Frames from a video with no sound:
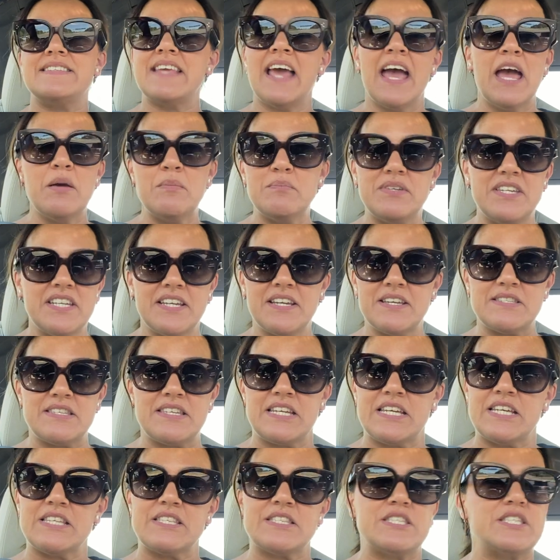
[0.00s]
tempting as it
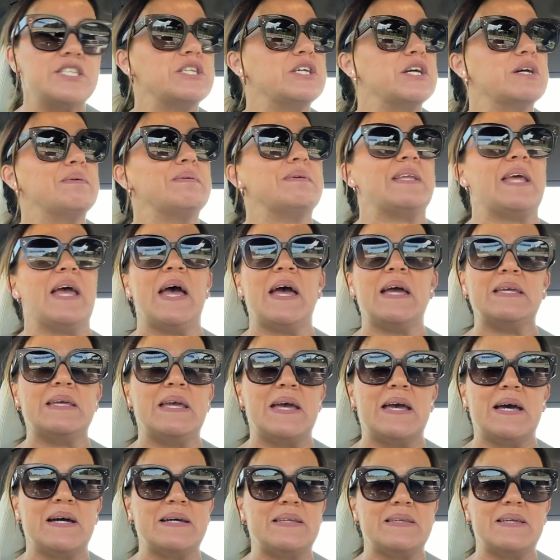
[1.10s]
is to go and hang
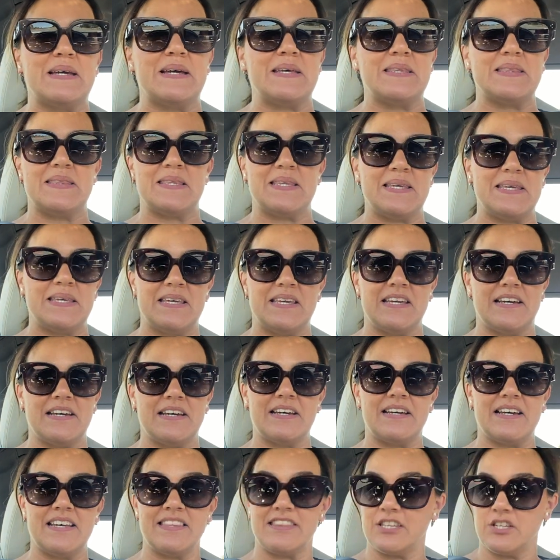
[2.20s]
out at
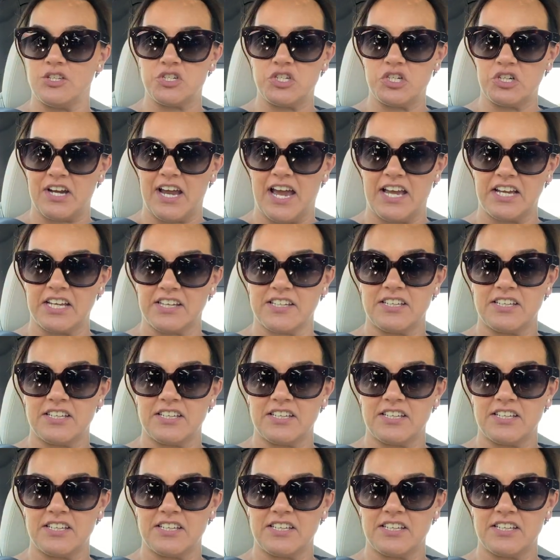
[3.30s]
the track,